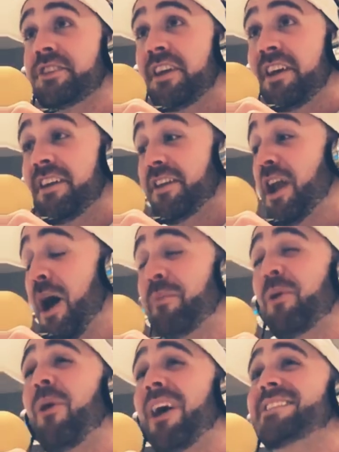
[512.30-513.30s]
The number
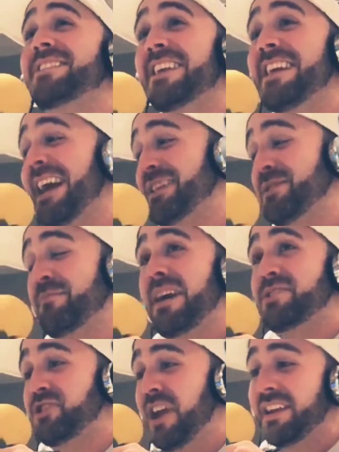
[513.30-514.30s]
1 seed has the
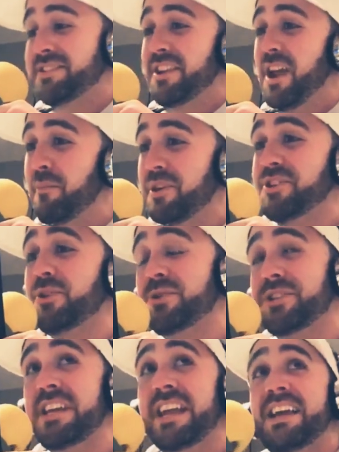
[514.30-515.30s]
best chance. The number 2
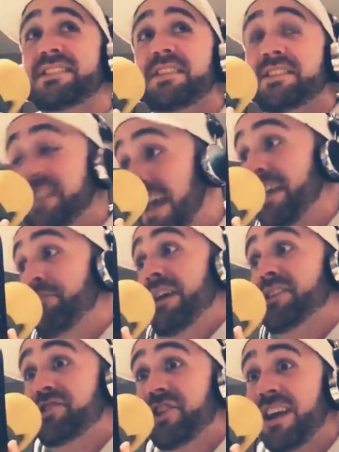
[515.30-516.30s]
seed has the second
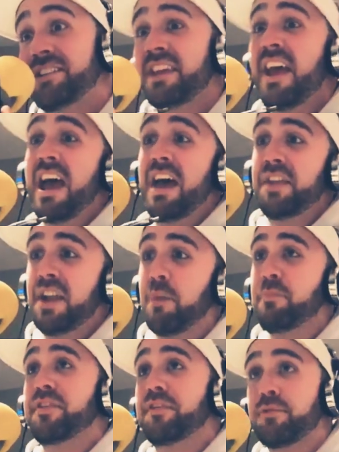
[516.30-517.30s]
best chance. And the
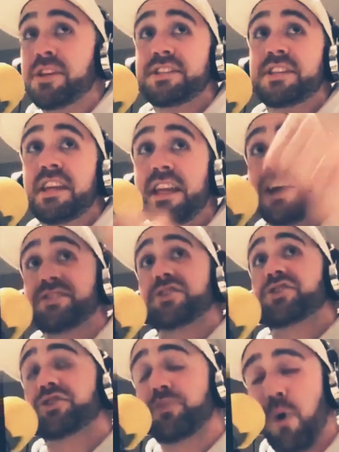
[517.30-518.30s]
number 3 seed has a
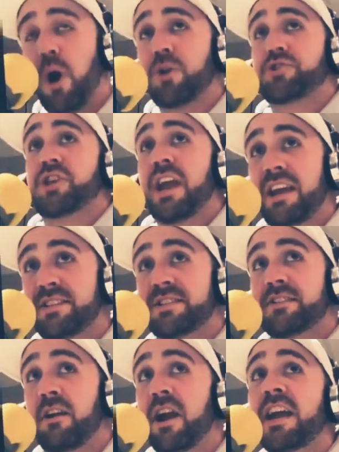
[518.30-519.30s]
small chance.
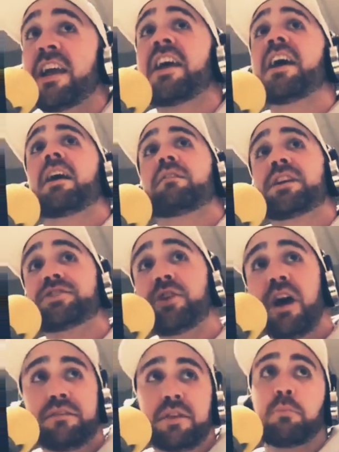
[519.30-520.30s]
All right? Unless you
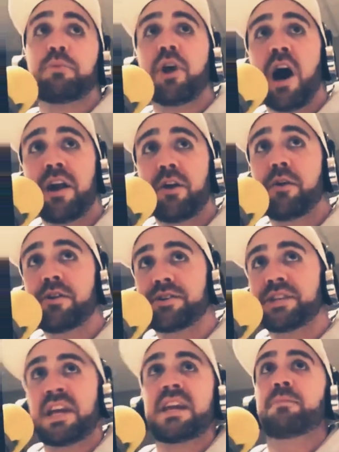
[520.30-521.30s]
have LeBron on your
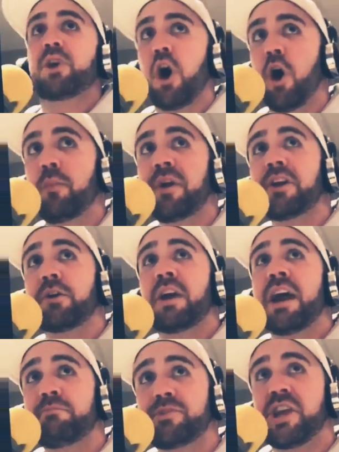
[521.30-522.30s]
team, Kobe, or
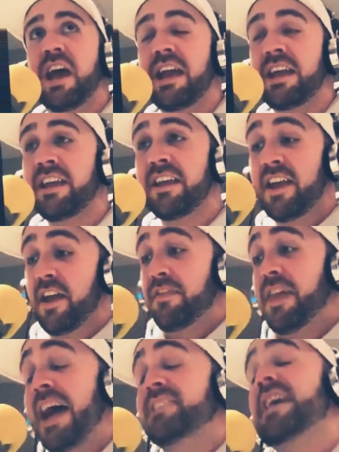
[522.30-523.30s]
MJ,
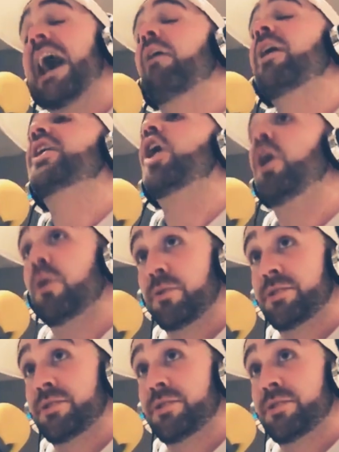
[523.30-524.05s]
that's how it goes.